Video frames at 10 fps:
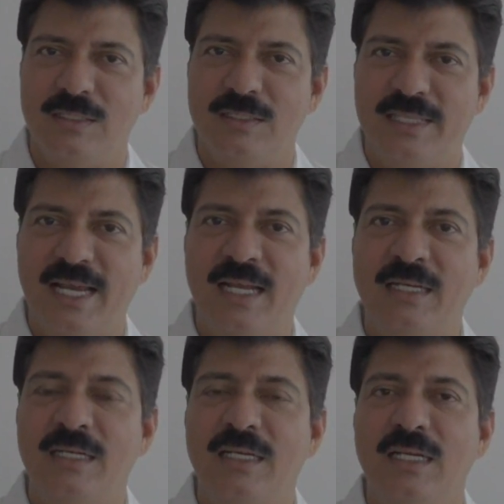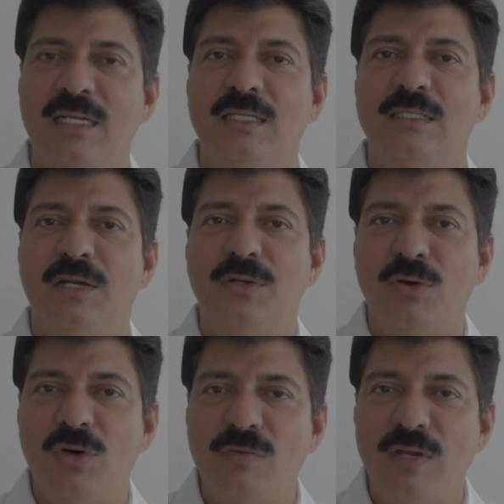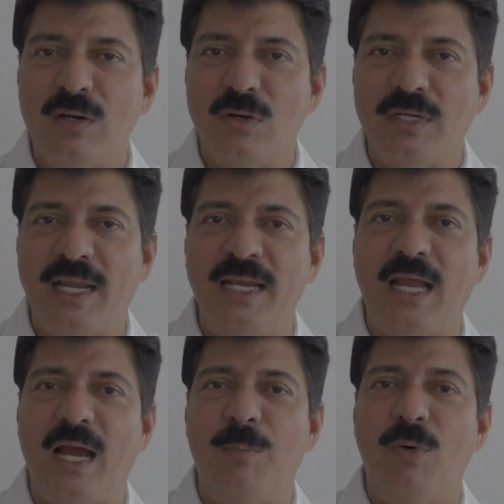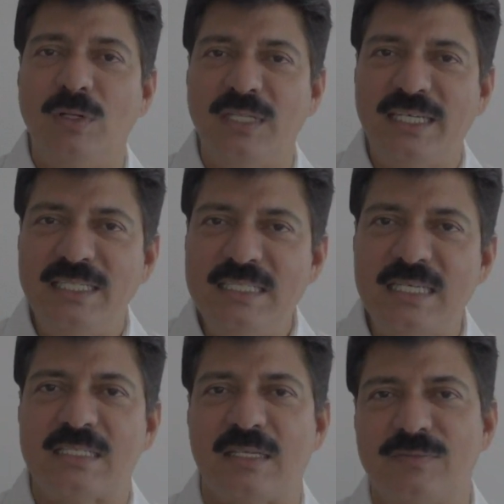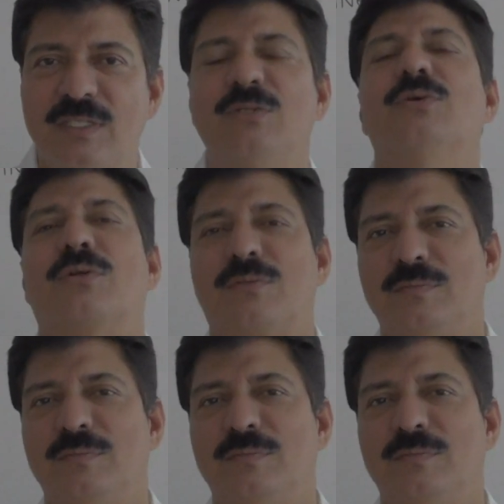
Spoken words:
then the door will rotate about the hinges of the door.